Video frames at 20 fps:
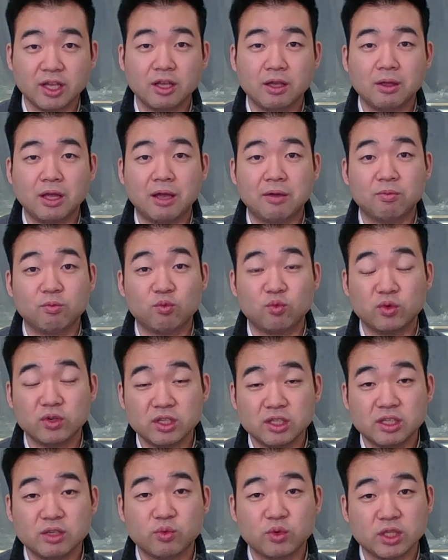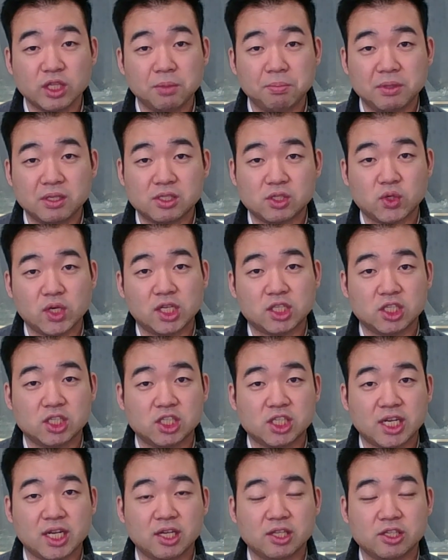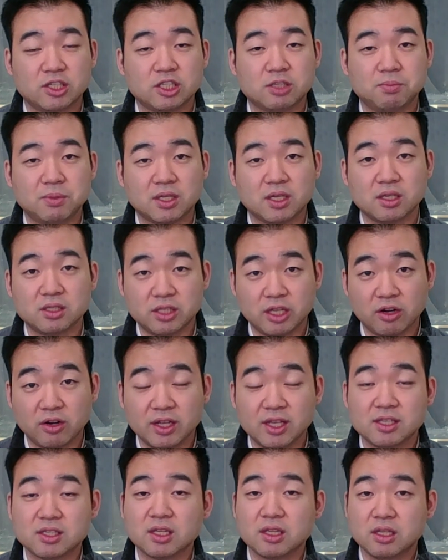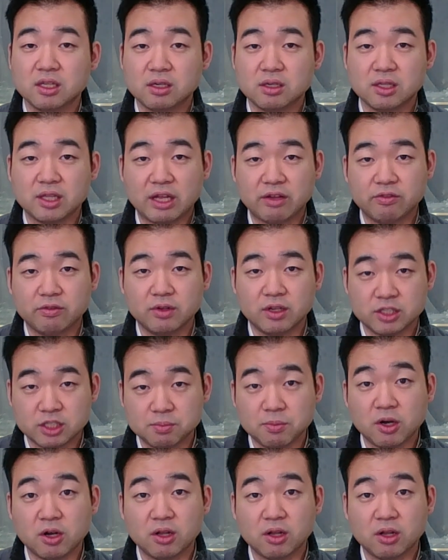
and really, really be stretched and challenged because there is a small